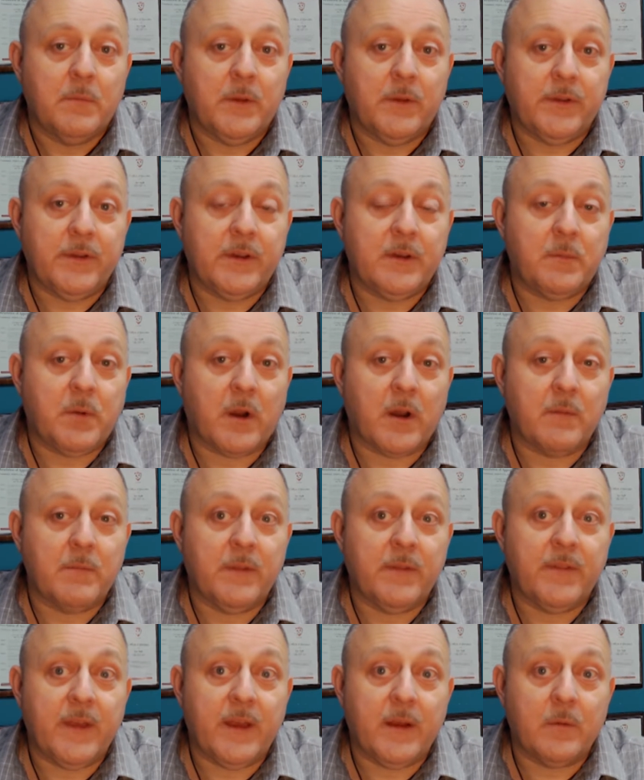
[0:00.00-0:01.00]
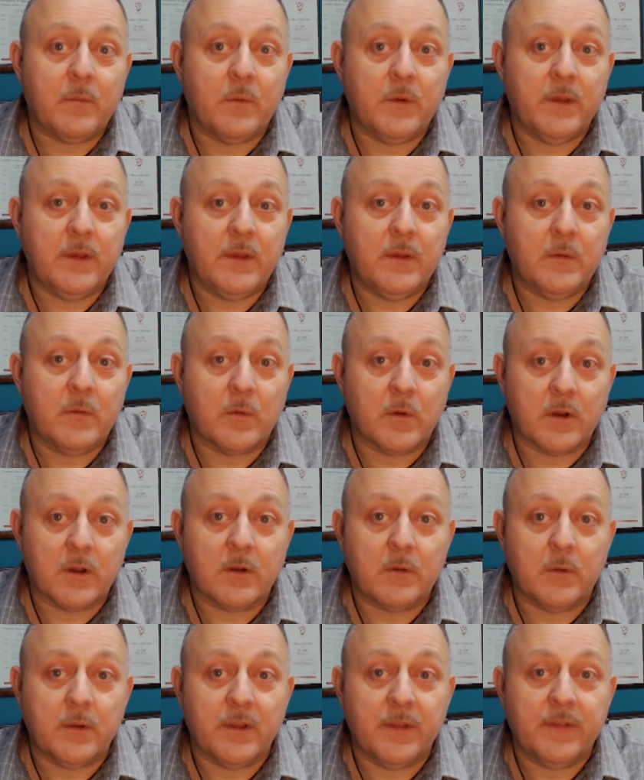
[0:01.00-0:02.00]
building department that we
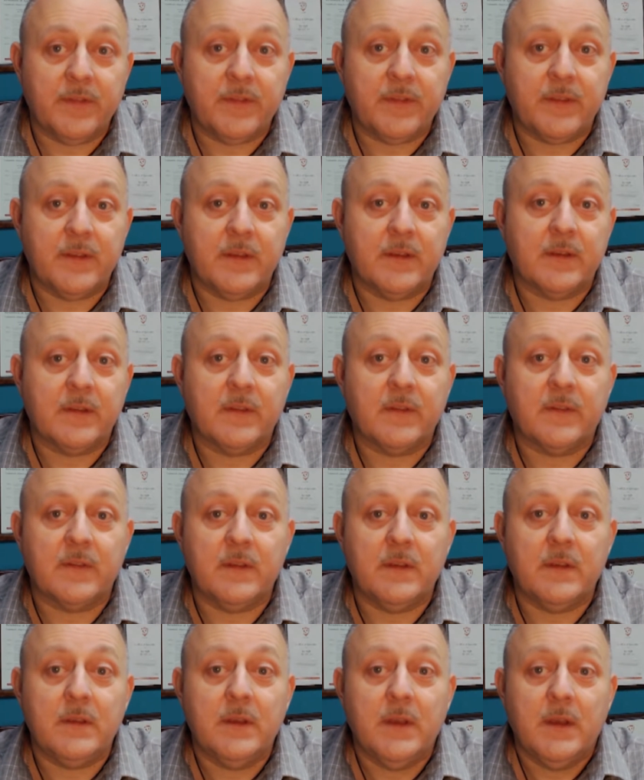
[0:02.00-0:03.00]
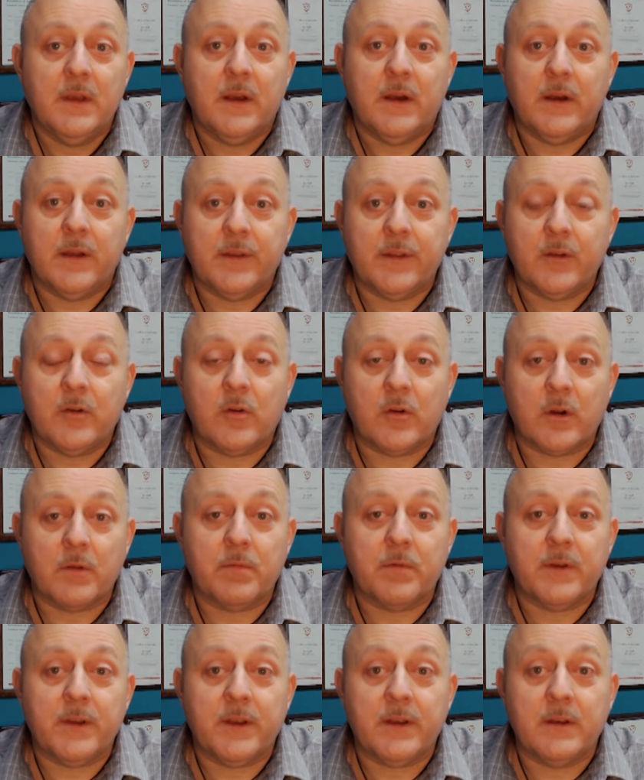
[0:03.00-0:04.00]
work with is the
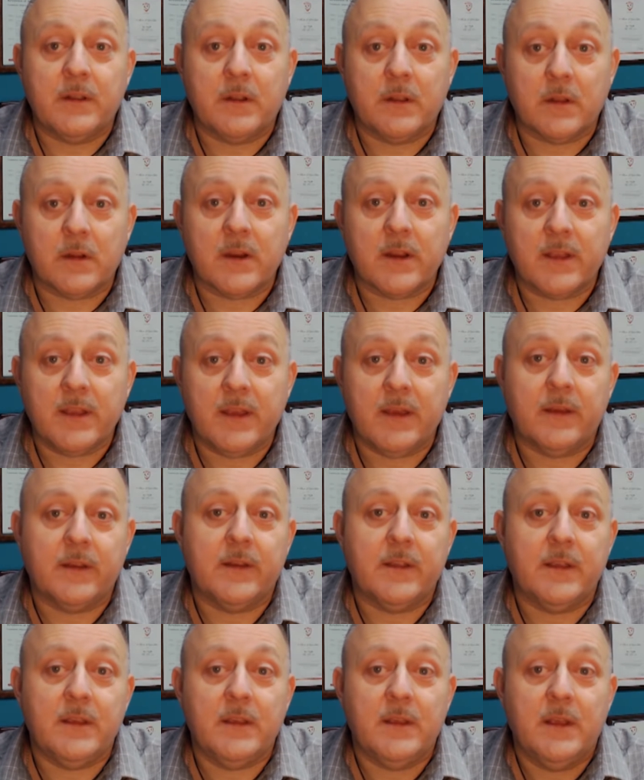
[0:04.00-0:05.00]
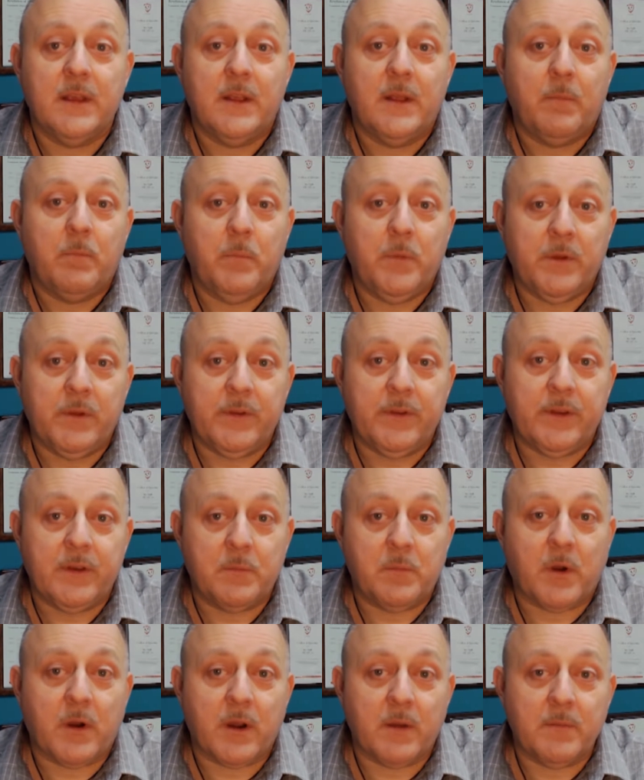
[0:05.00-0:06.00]
unincorporated Clark County Building
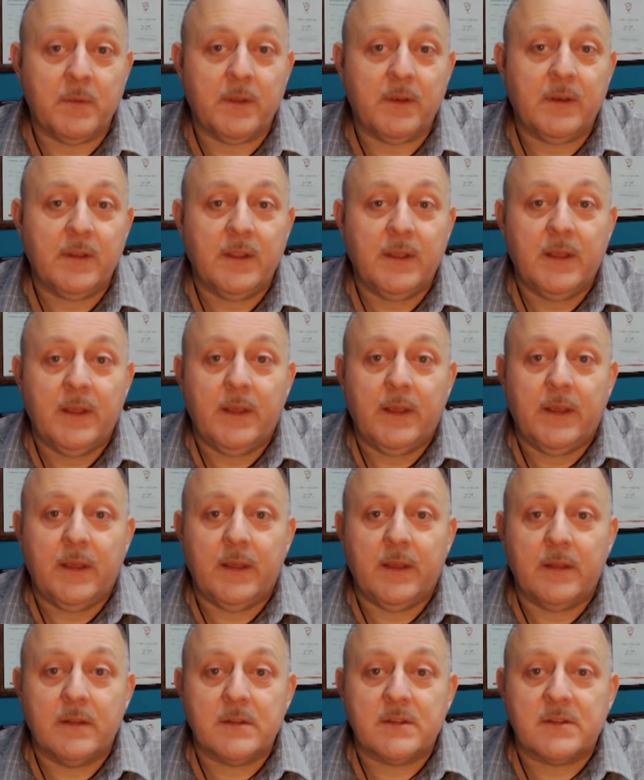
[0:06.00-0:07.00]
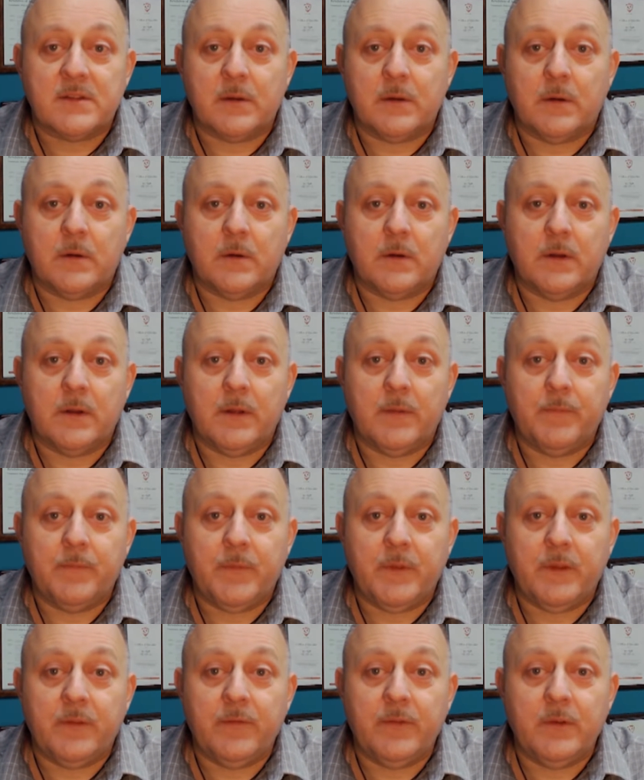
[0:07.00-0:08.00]
Department. And so
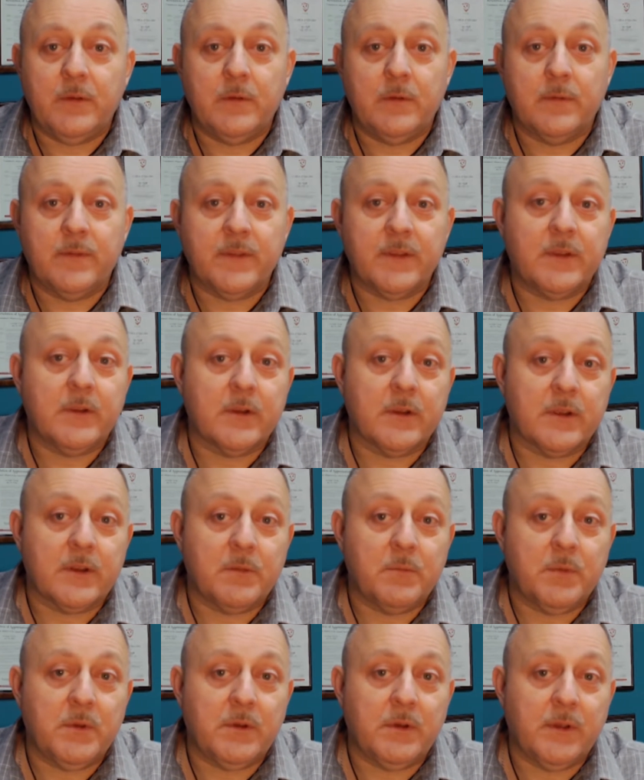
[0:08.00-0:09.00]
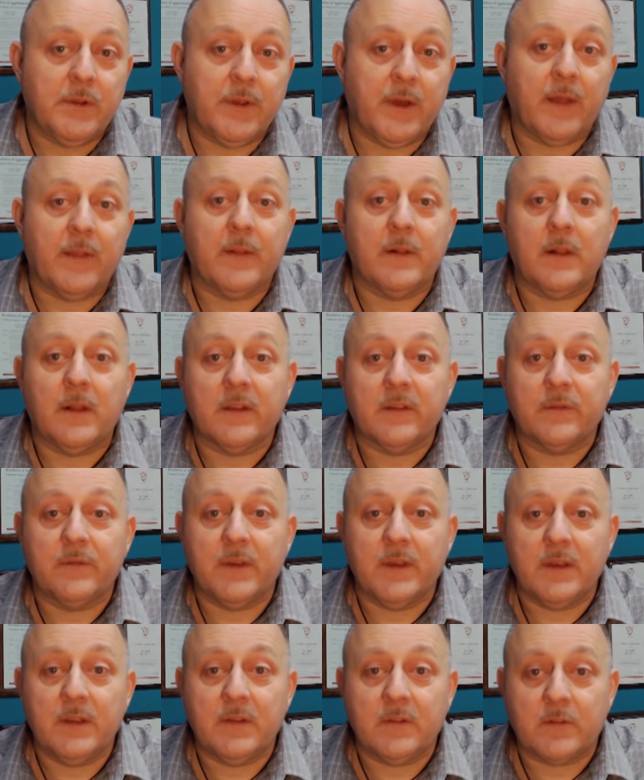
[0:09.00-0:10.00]
if you think you're going to build on the Las
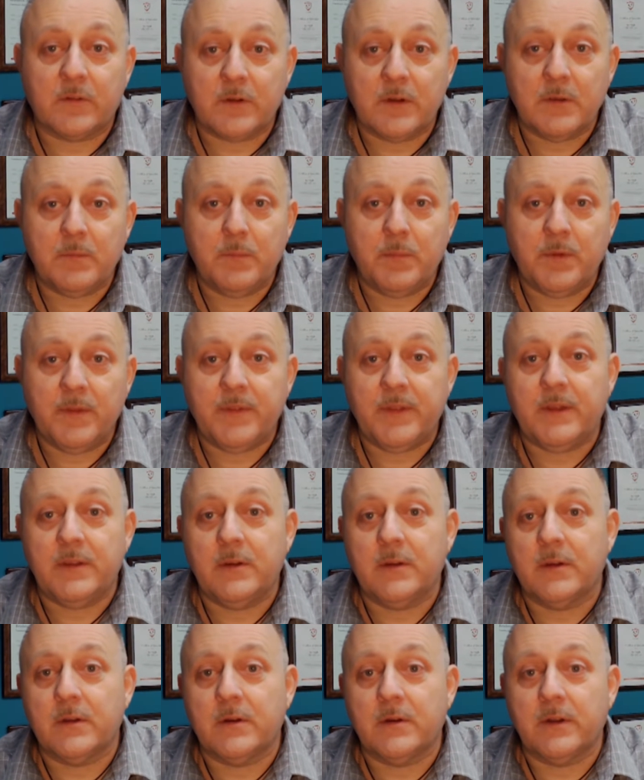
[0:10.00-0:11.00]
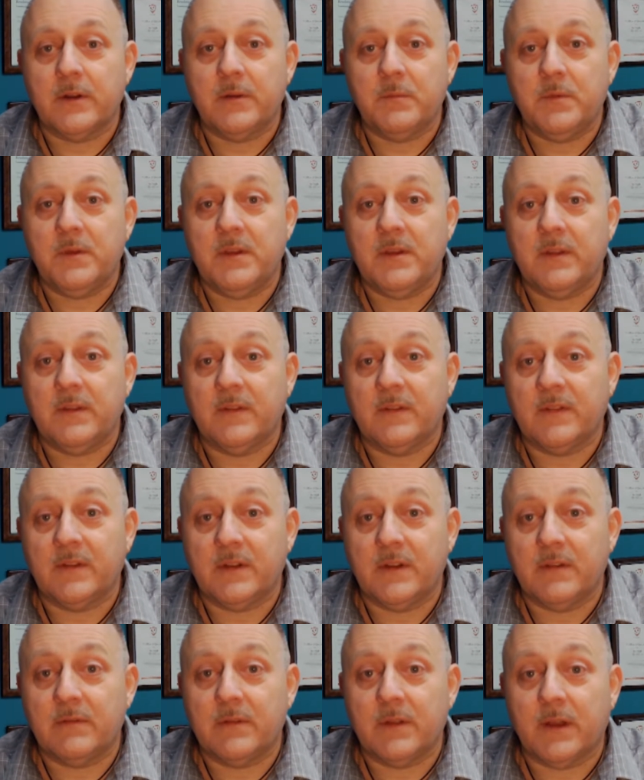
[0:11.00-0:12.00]
Vegas Strip and that you're going to be in the
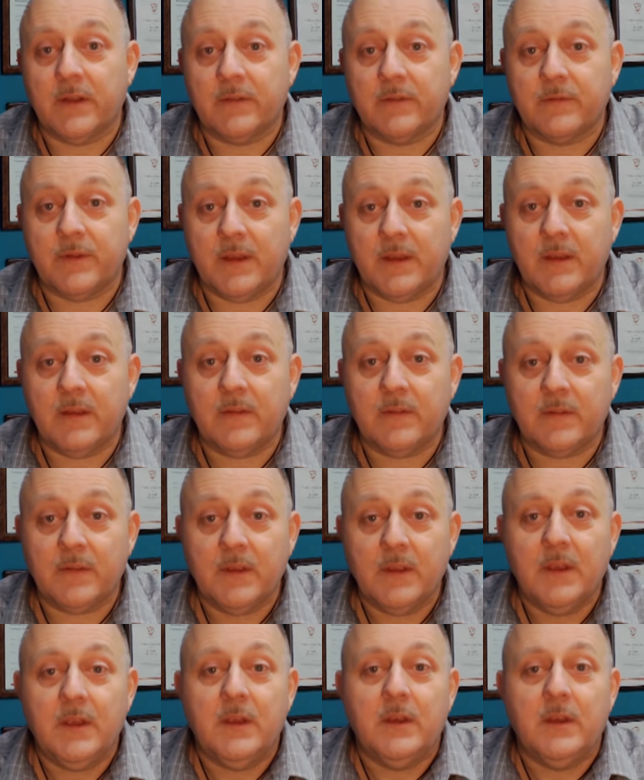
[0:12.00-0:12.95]
city of Las Vegas,